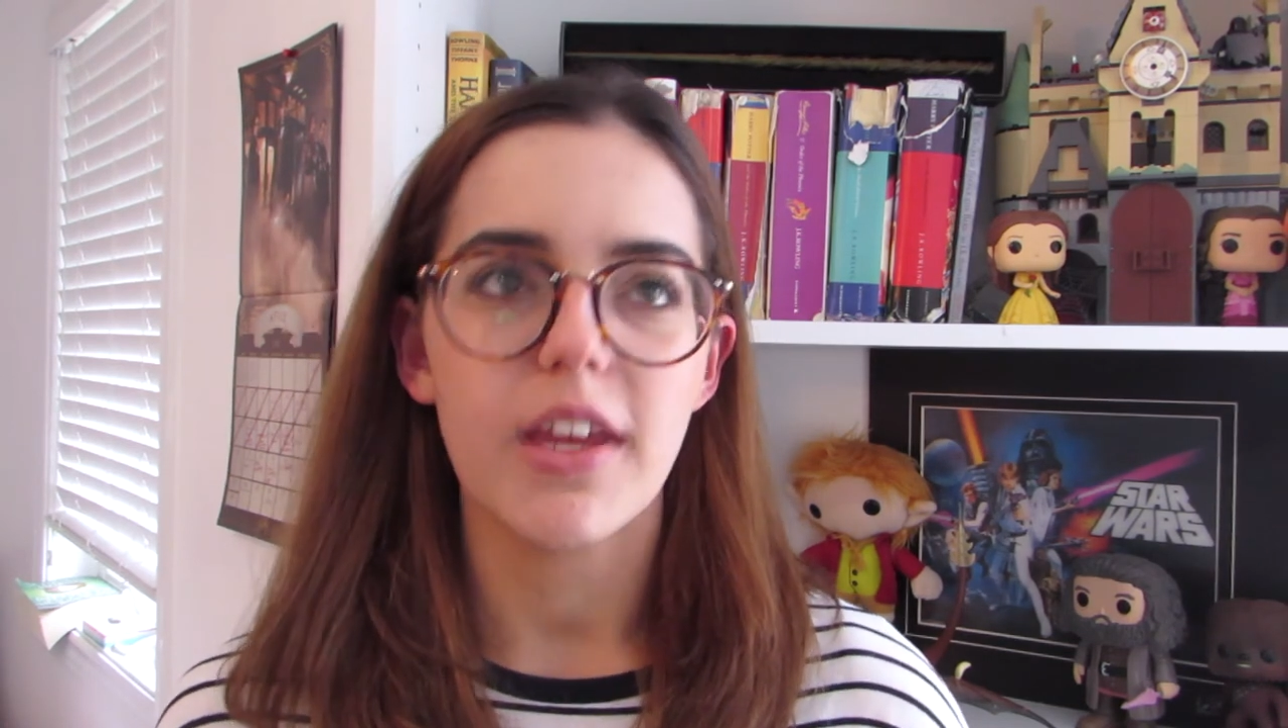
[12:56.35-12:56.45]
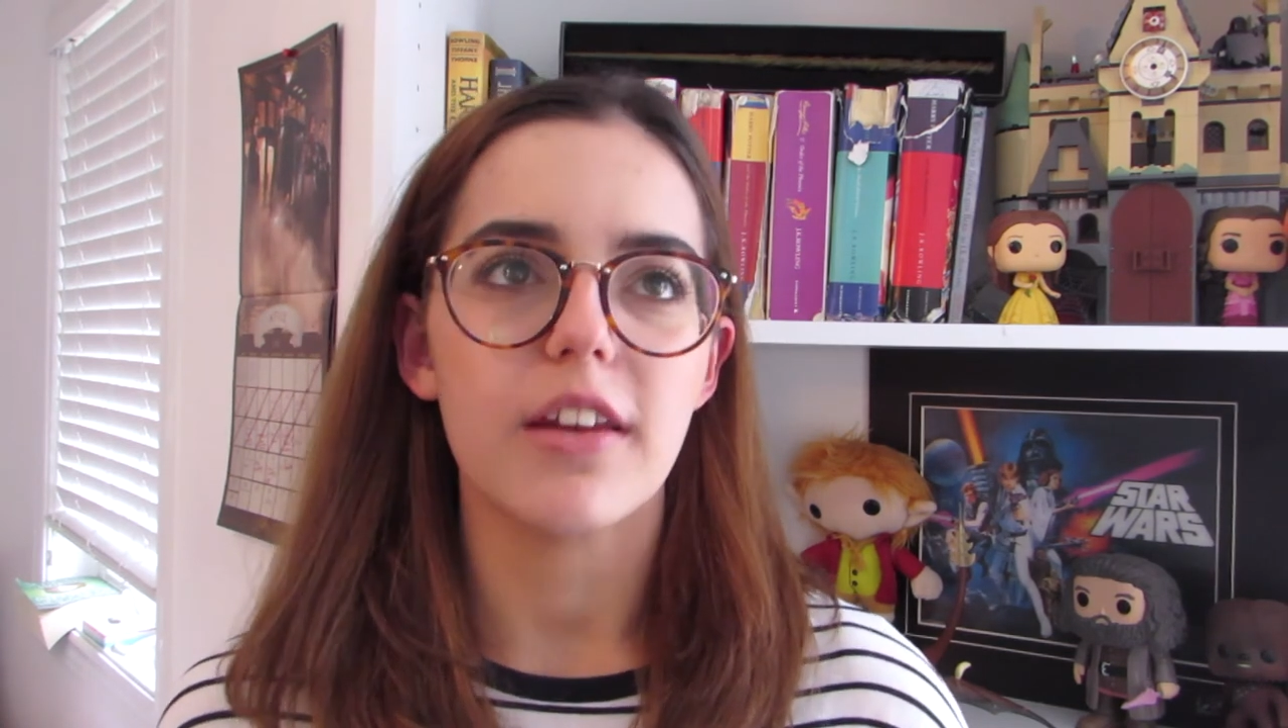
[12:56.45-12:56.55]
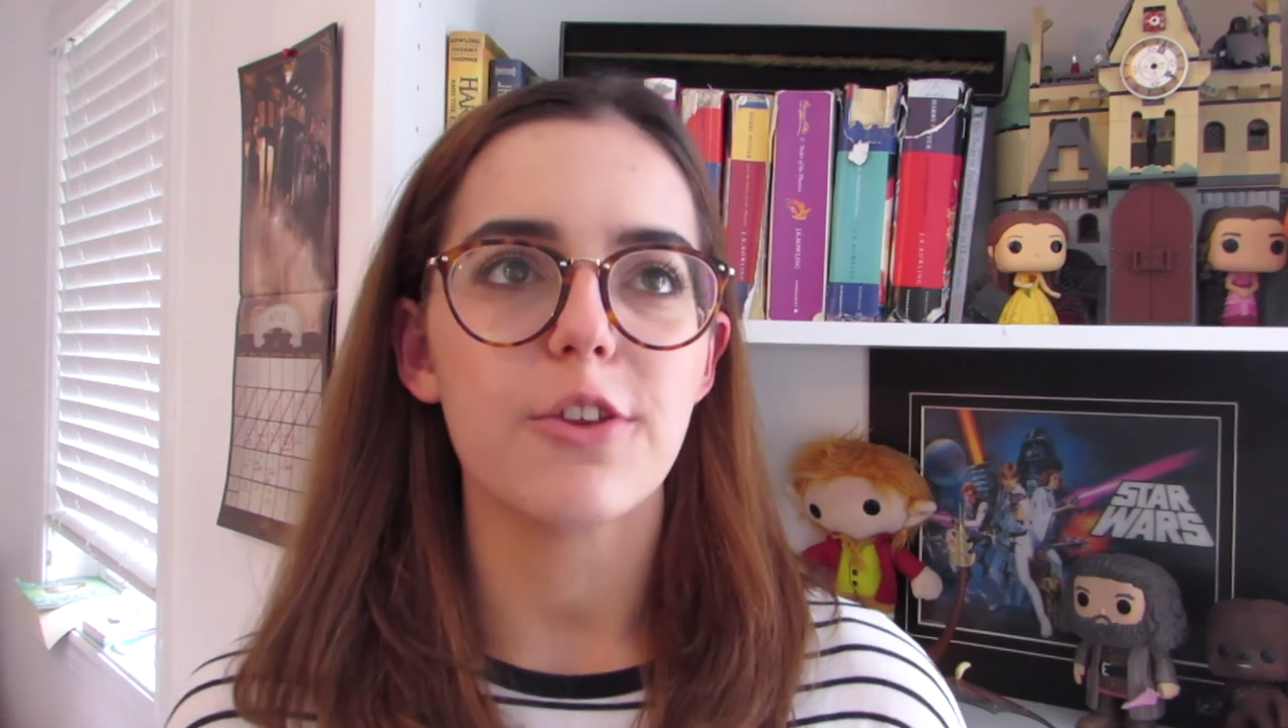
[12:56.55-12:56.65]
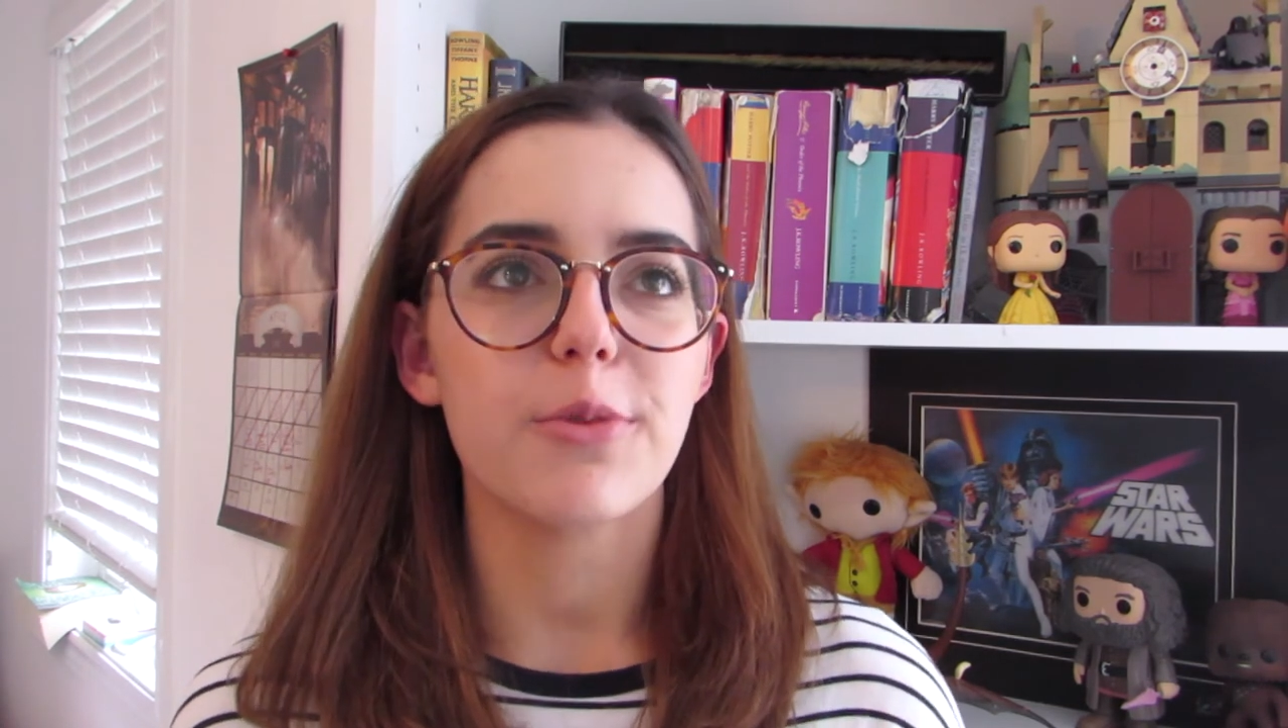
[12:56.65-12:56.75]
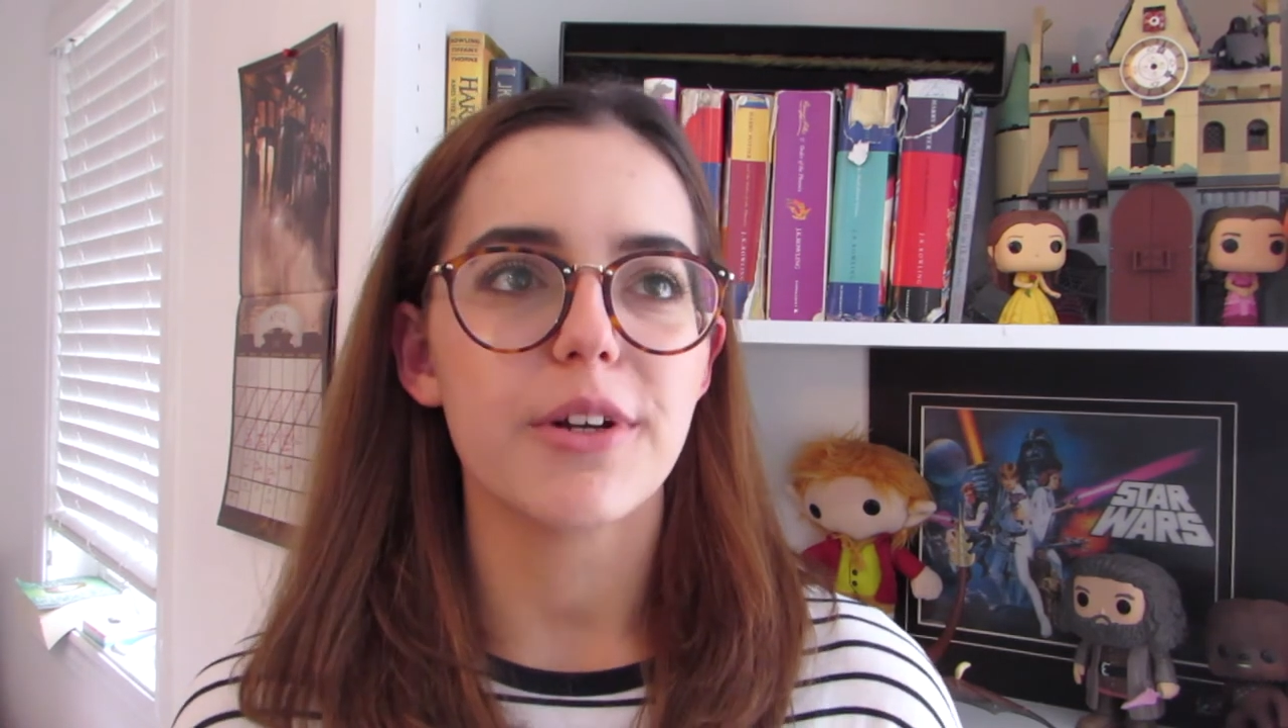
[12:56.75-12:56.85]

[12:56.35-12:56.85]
another